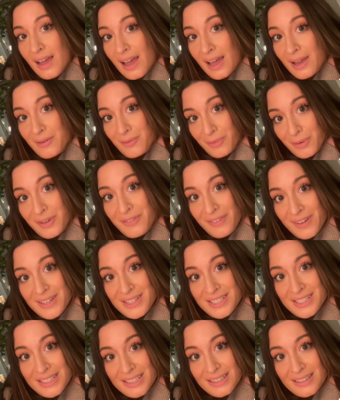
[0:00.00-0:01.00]
and
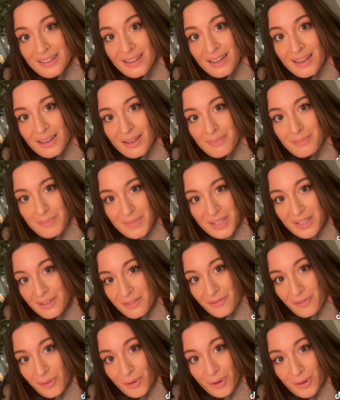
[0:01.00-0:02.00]
refunding
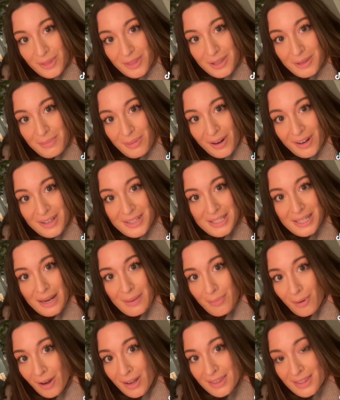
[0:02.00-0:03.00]
me for the products that
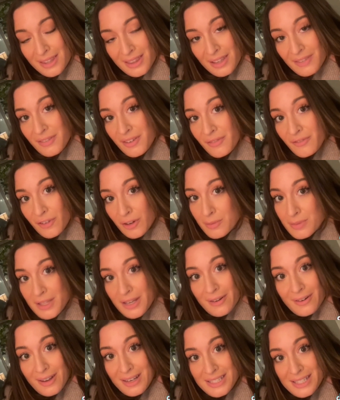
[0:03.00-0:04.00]
I bought that they've confirmed
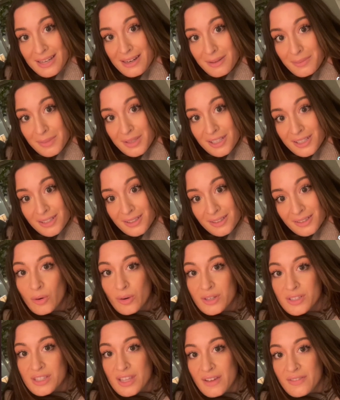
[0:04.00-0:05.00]
they are not sending me.
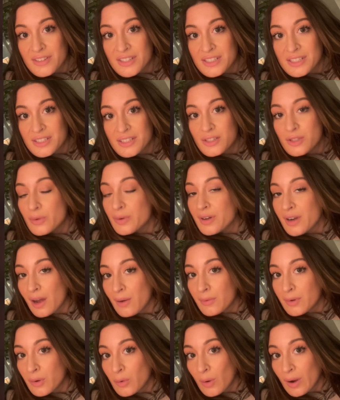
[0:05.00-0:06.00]
According to the FTC, you are
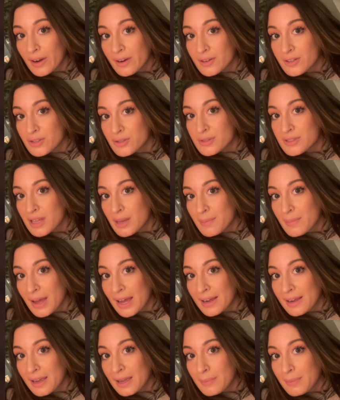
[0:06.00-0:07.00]
not required to send
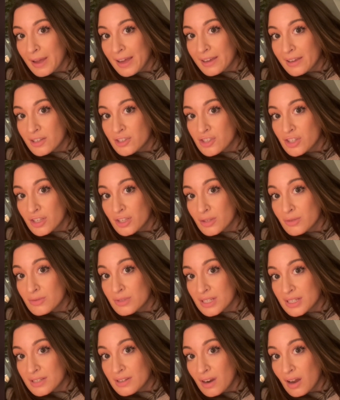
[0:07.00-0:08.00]
back a package that you
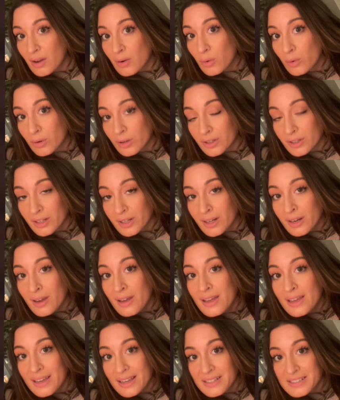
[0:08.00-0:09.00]
did not order.
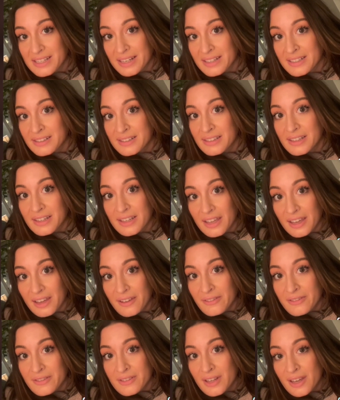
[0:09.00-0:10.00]
It's technically a
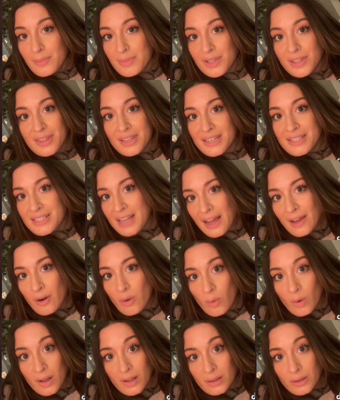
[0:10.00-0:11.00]
gift. But the thing is, I
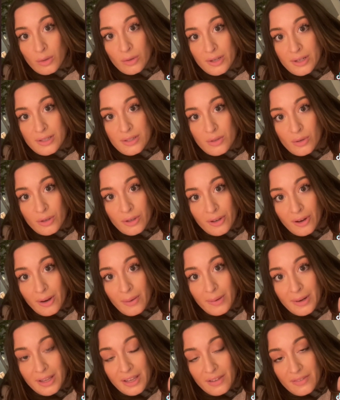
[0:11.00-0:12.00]
don't want Laura's order. I
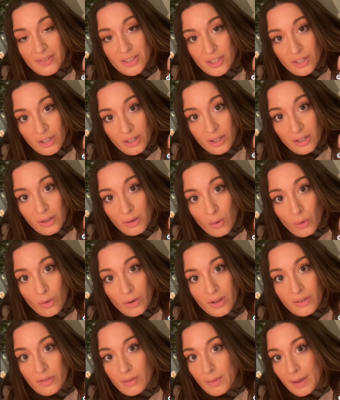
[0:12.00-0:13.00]
want to give it to her
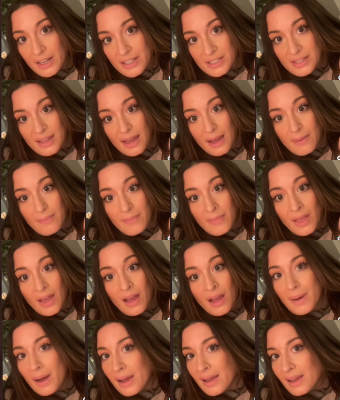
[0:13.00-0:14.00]
or give it back to them.
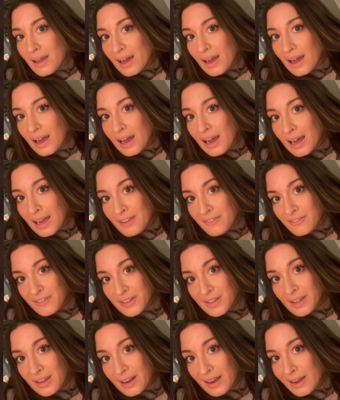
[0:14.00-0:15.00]
But I
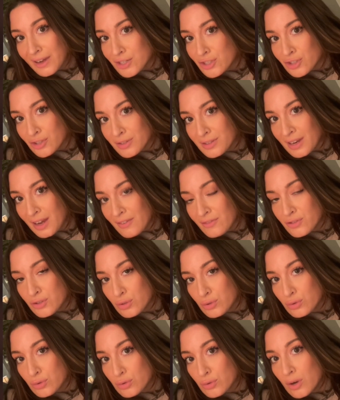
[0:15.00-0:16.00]
feel like I shouldn't have
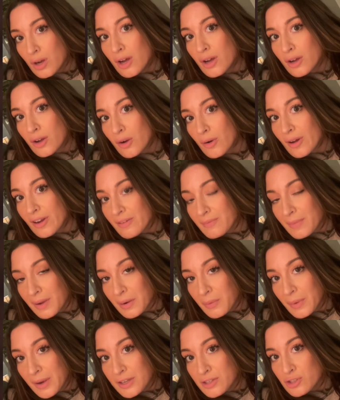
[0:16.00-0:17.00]
to go out of
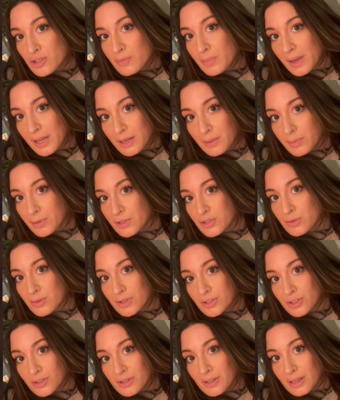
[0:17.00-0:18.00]
my way to pay to print a
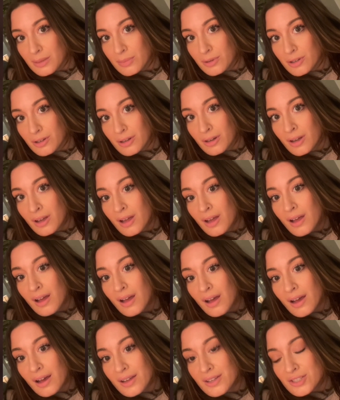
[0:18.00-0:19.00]
return label
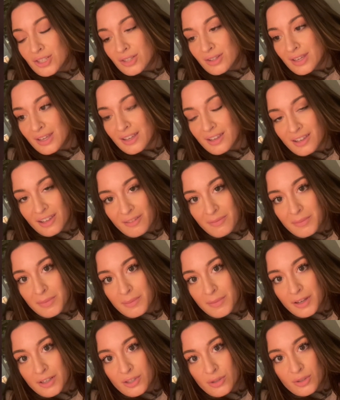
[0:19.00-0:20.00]
until they give me
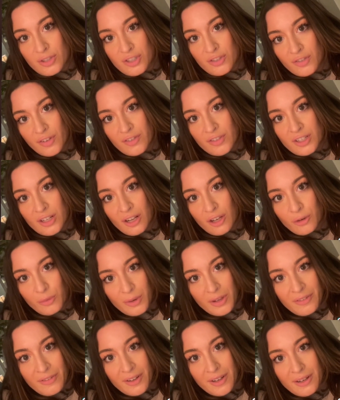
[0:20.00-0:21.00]
my $250
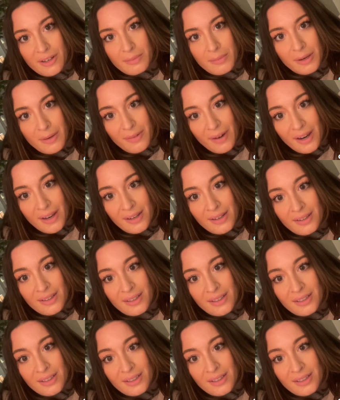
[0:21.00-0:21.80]
refund, am I right?